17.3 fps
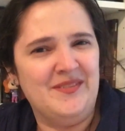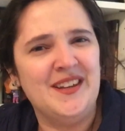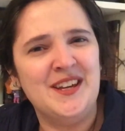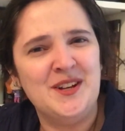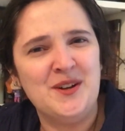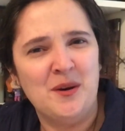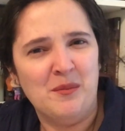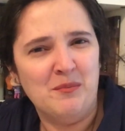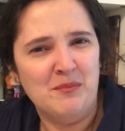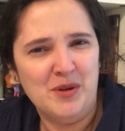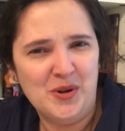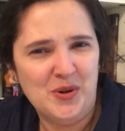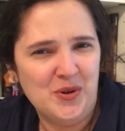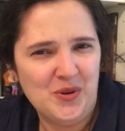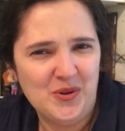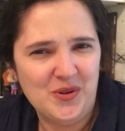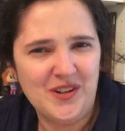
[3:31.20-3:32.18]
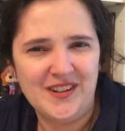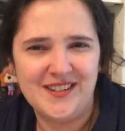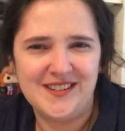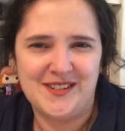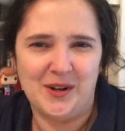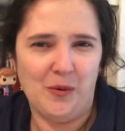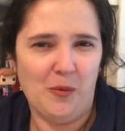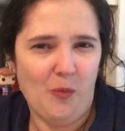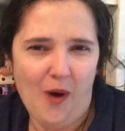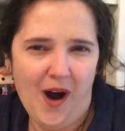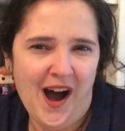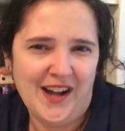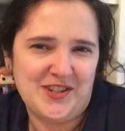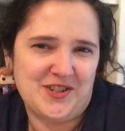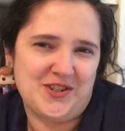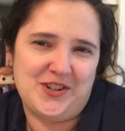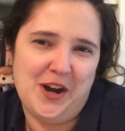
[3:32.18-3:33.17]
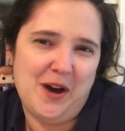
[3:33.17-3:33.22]
in a mood to
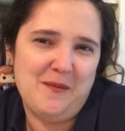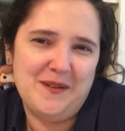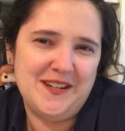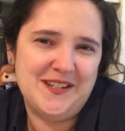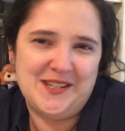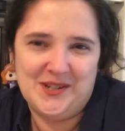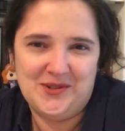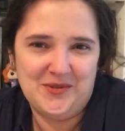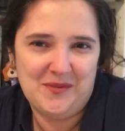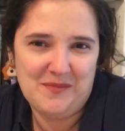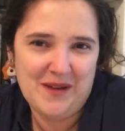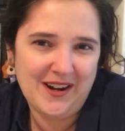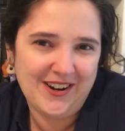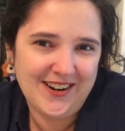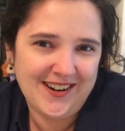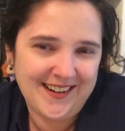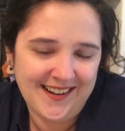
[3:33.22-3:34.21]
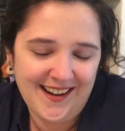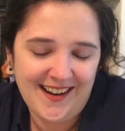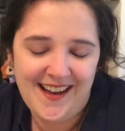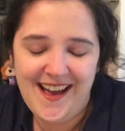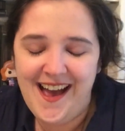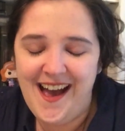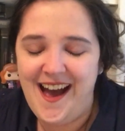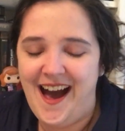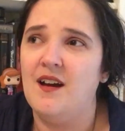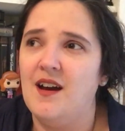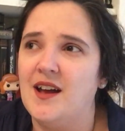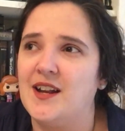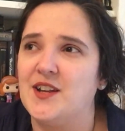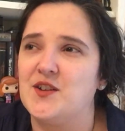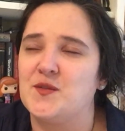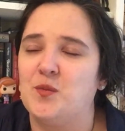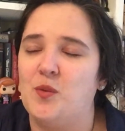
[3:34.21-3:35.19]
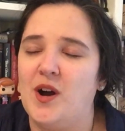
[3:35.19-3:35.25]
watch Coming to America and
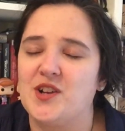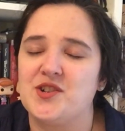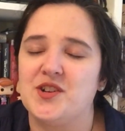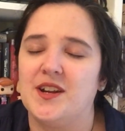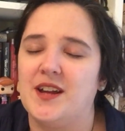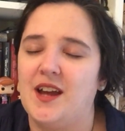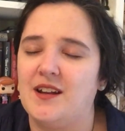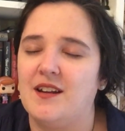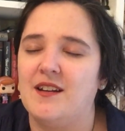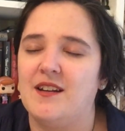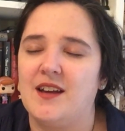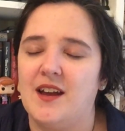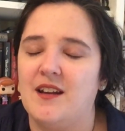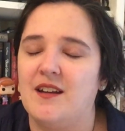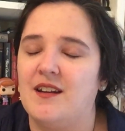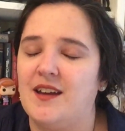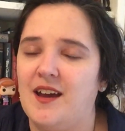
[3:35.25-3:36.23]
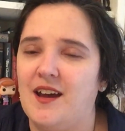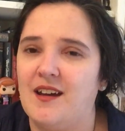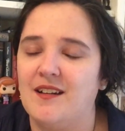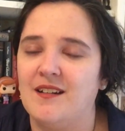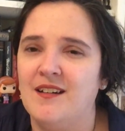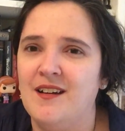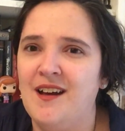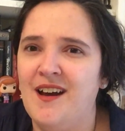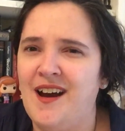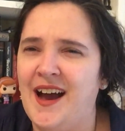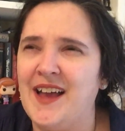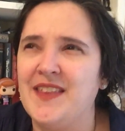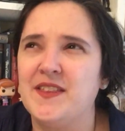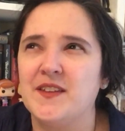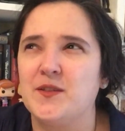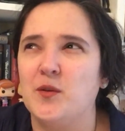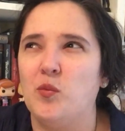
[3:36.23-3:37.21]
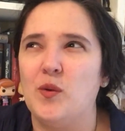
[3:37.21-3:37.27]
I just watch it again and again and again. I
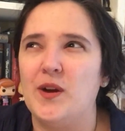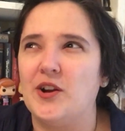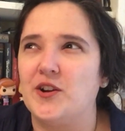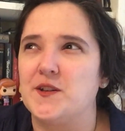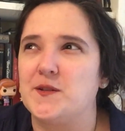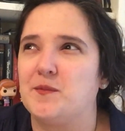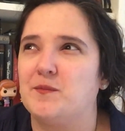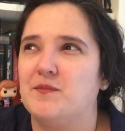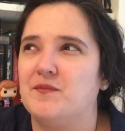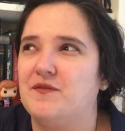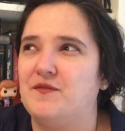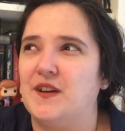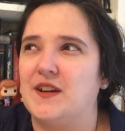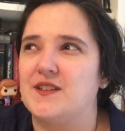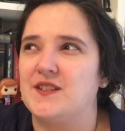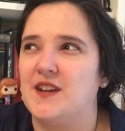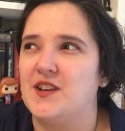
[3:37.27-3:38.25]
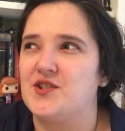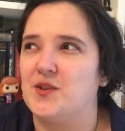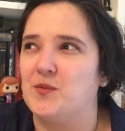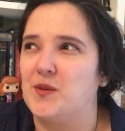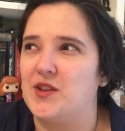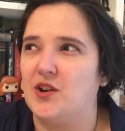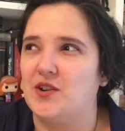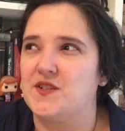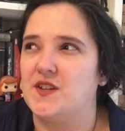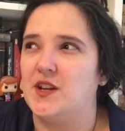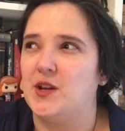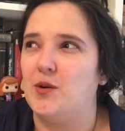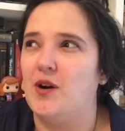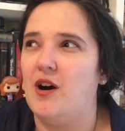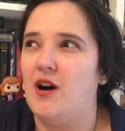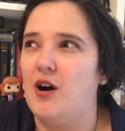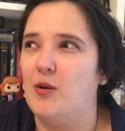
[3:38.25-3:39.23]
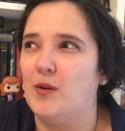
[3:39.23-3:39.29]
had like the weirdest fixation with
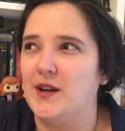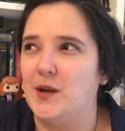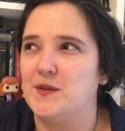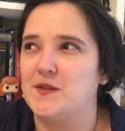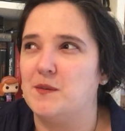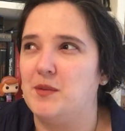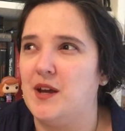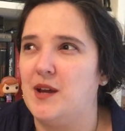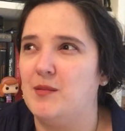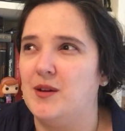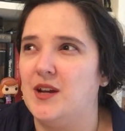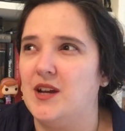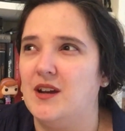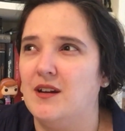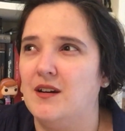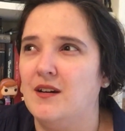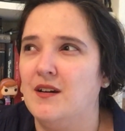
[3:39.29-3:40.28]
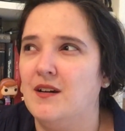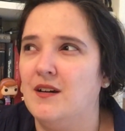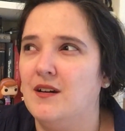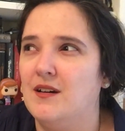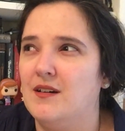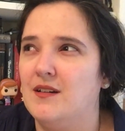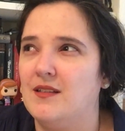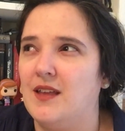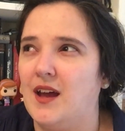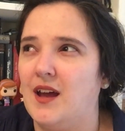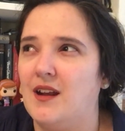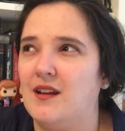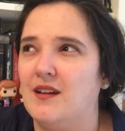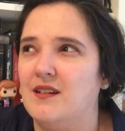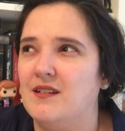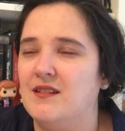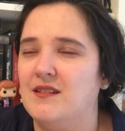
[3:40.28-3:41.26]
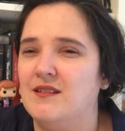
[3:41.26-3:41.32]
Arsenio Hall when I was a baby
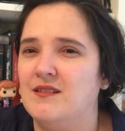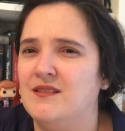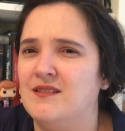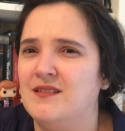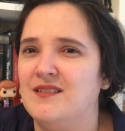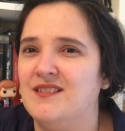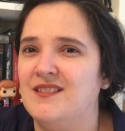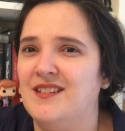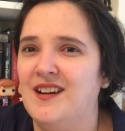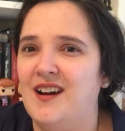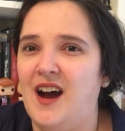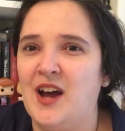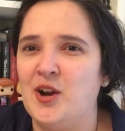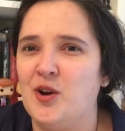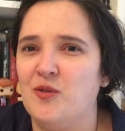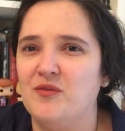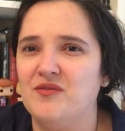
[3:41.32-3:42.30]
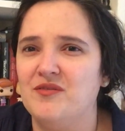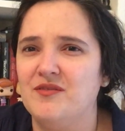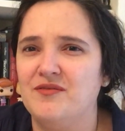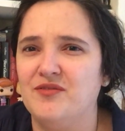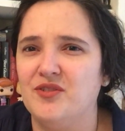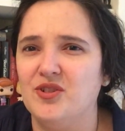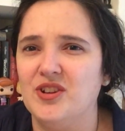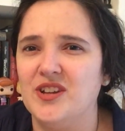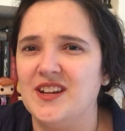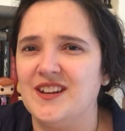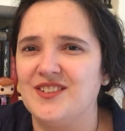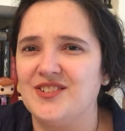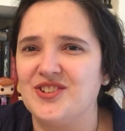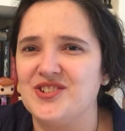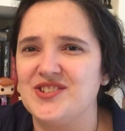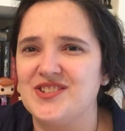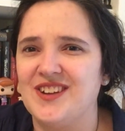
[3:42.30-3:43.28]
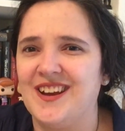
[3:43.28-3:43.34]
that I don't fully
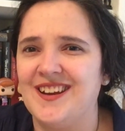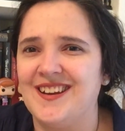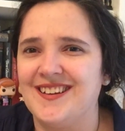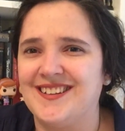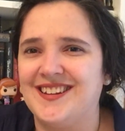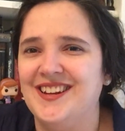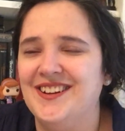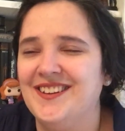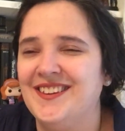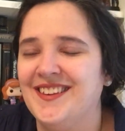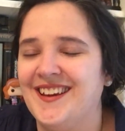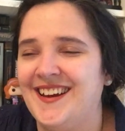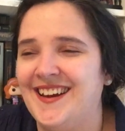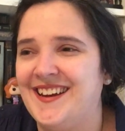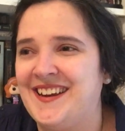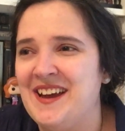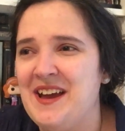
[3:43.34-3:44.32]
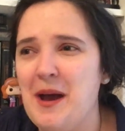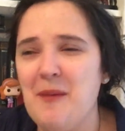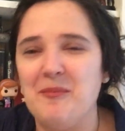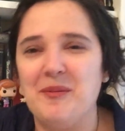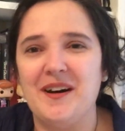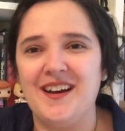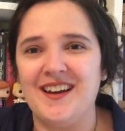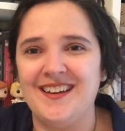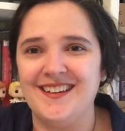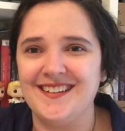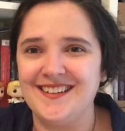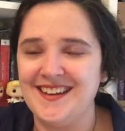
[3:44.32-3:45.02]
understand. But